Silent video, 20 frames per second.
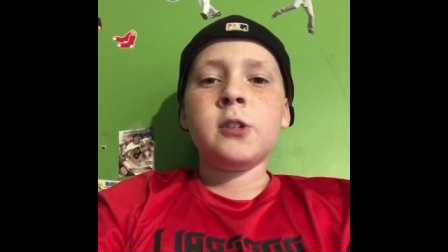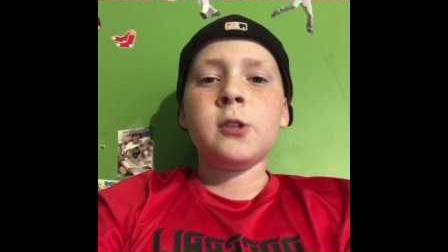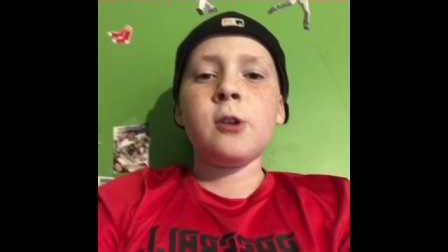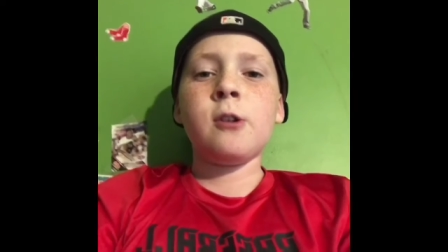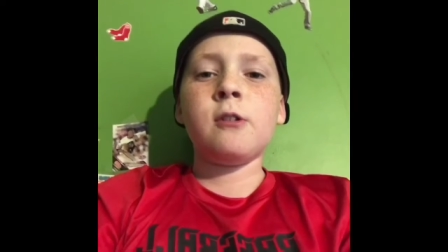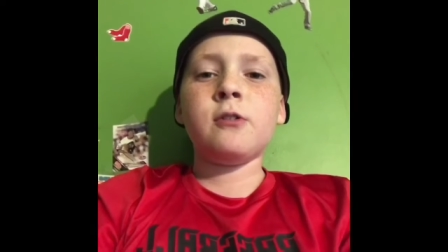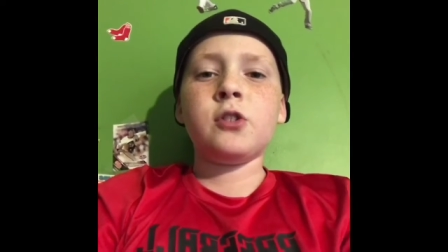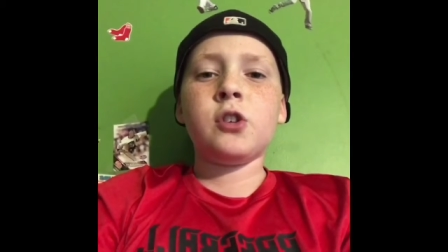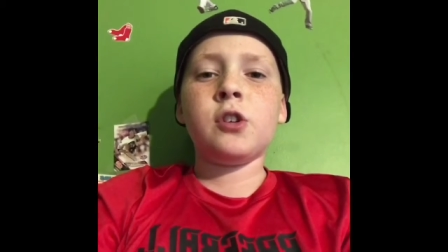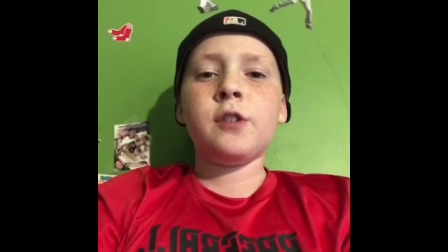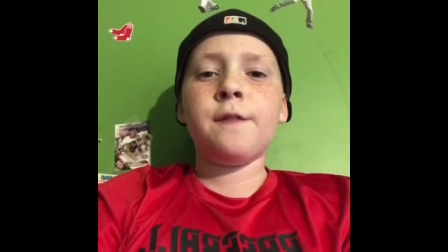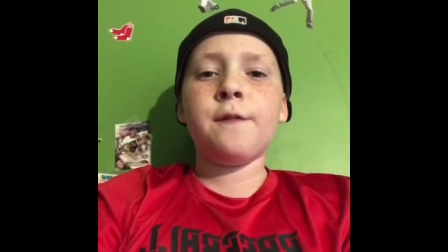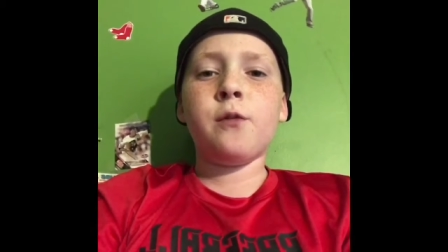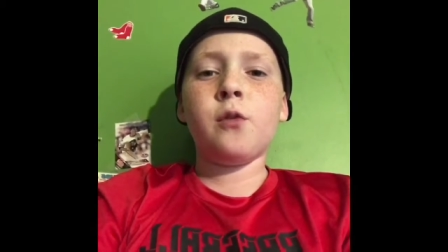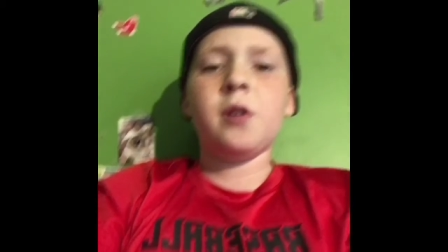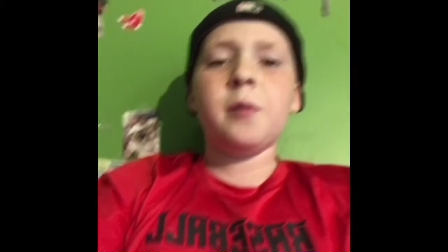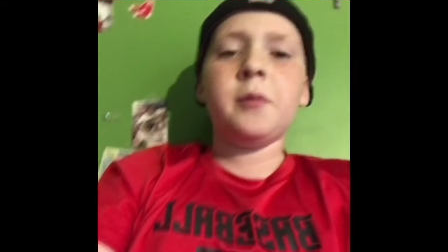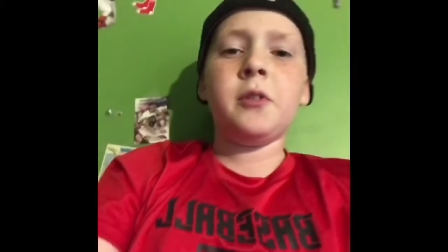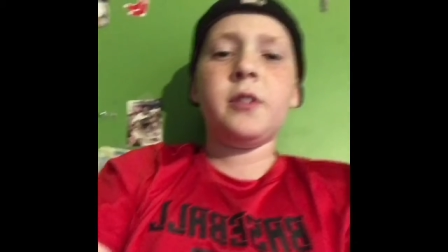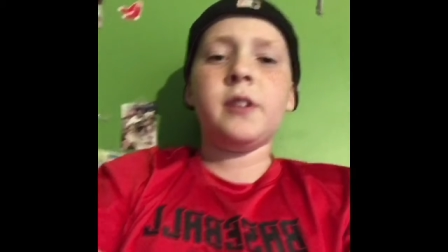So I was just
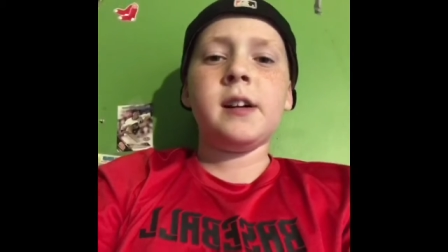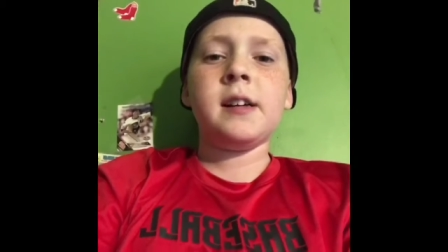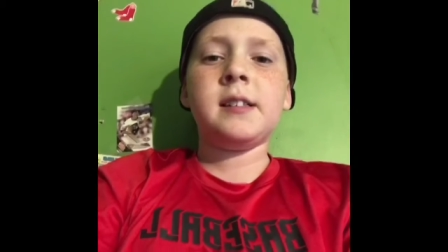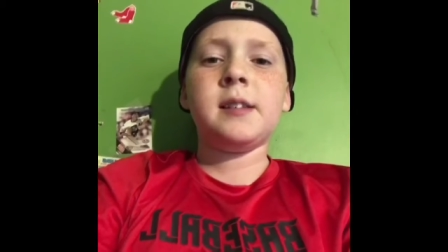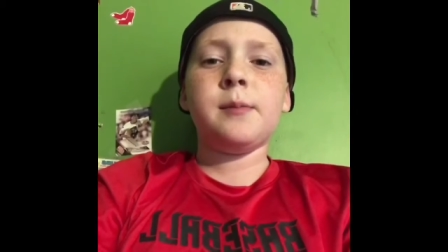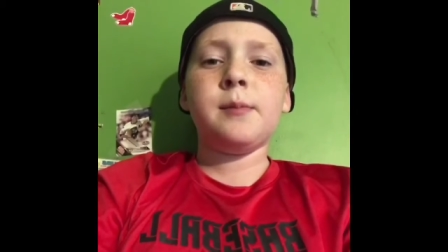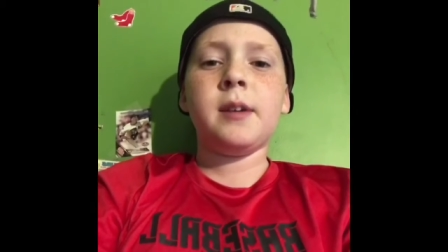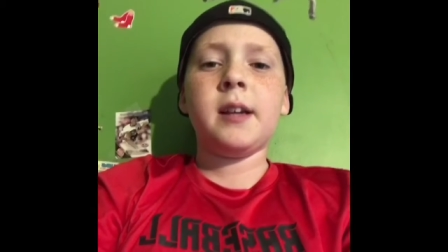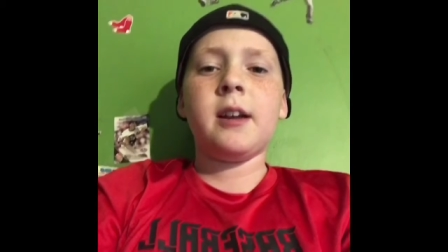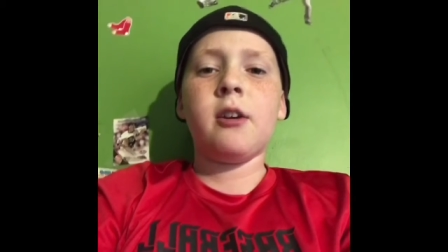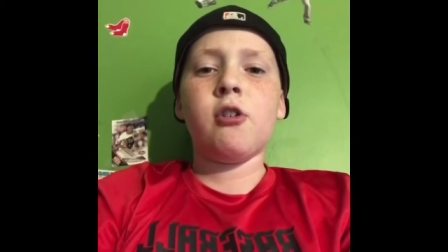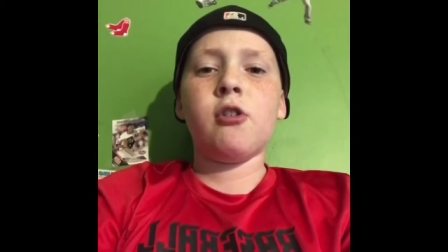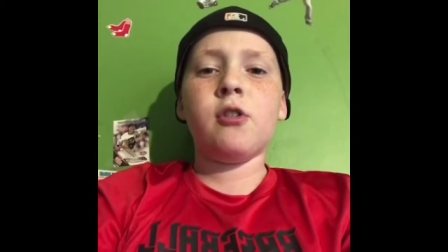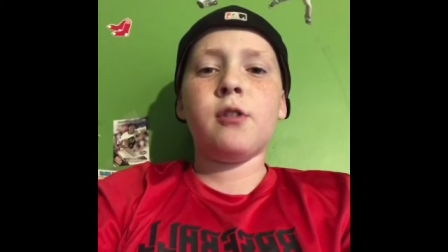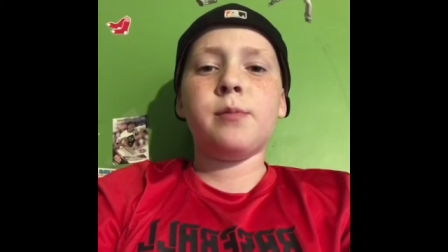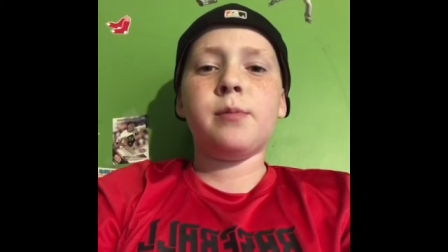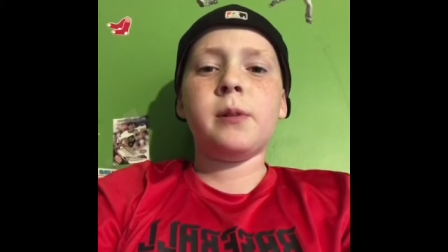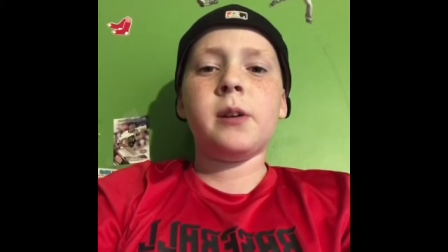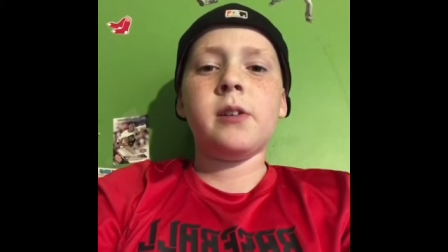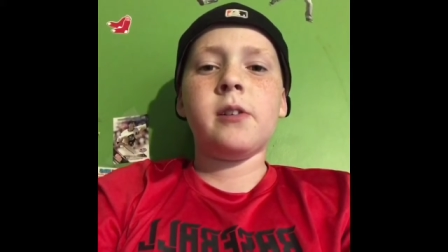informing you guys that Miguel
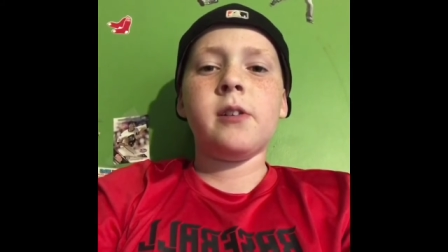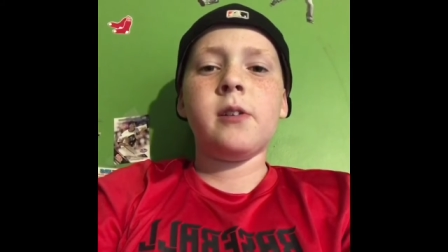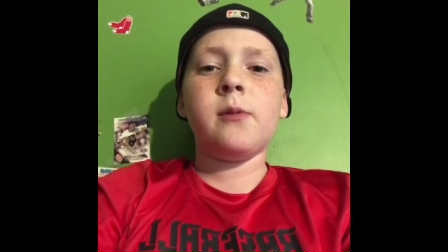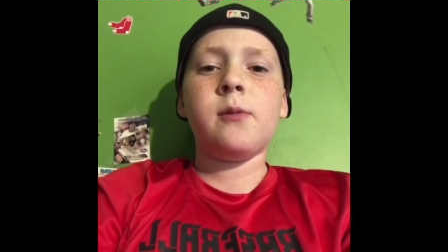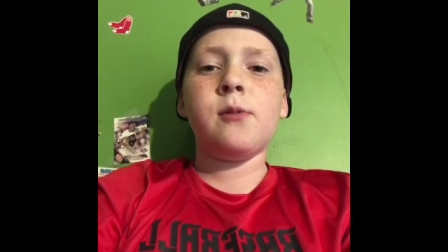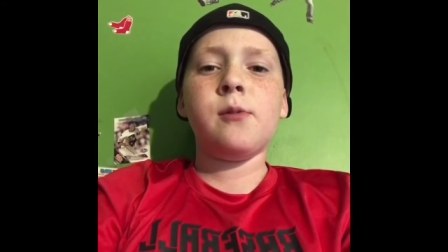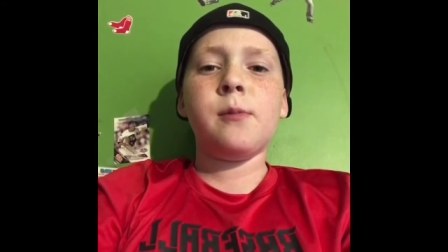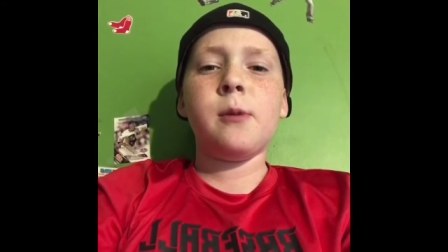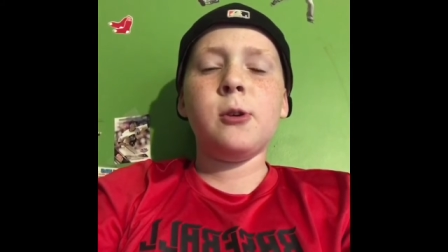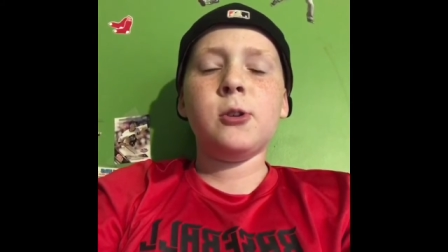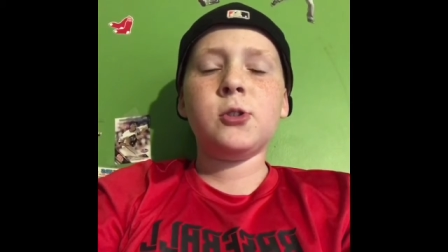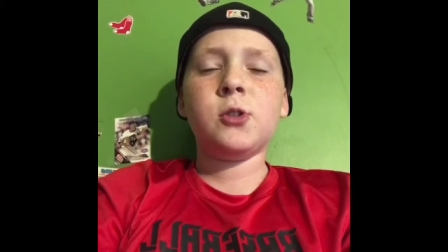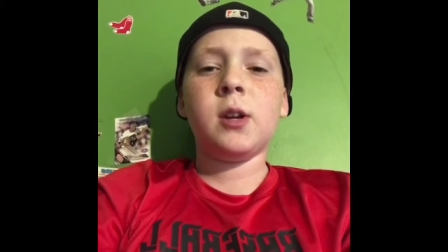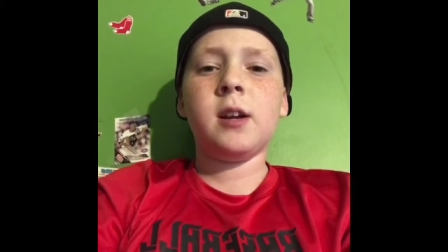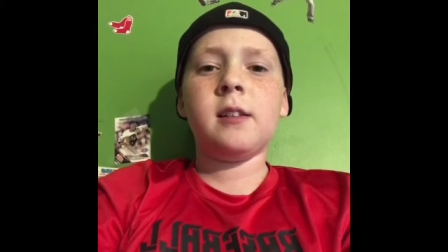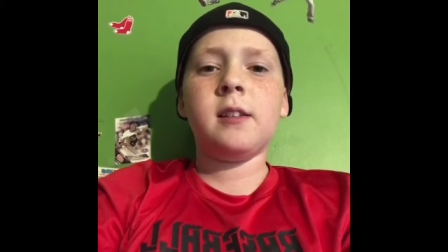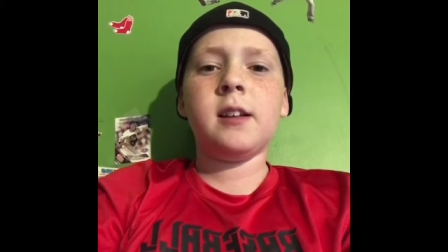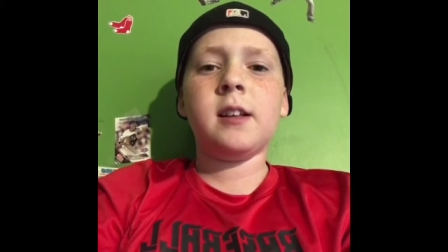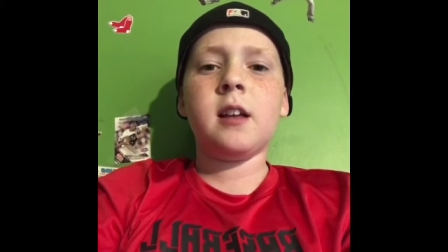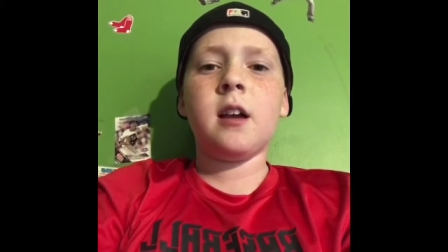Cabrera will most
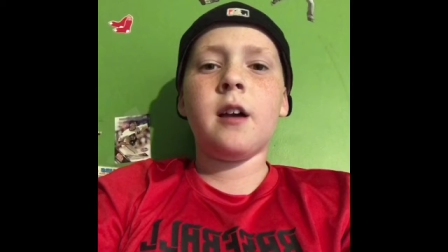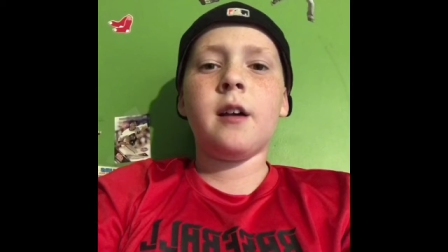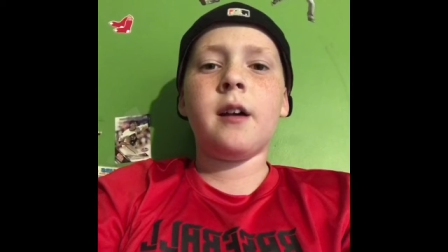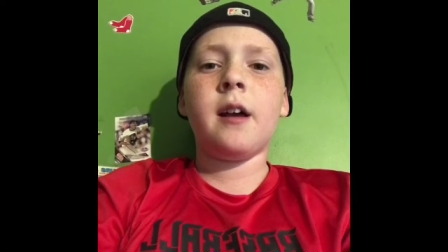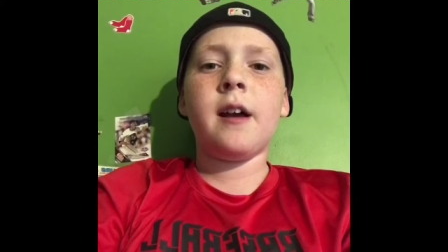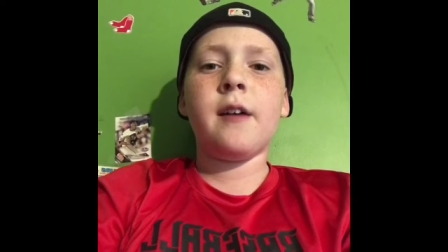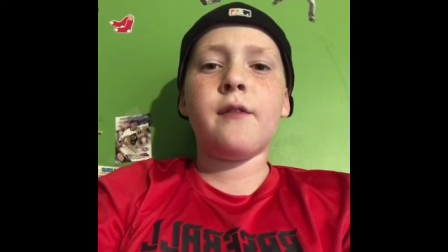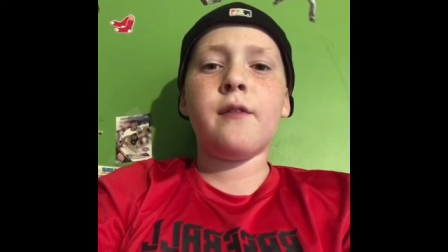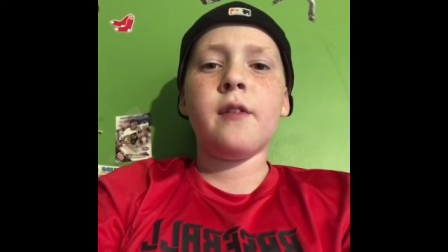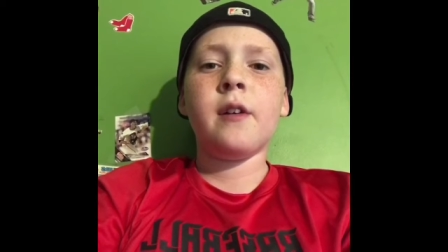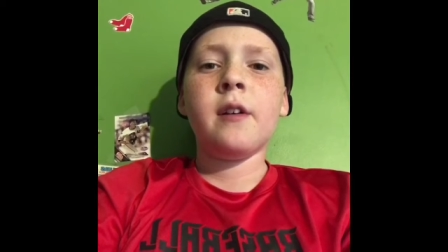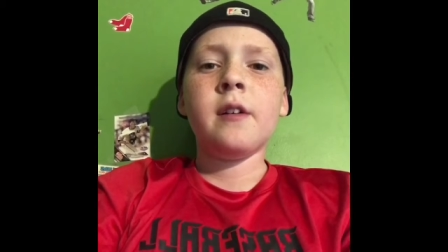likely not have,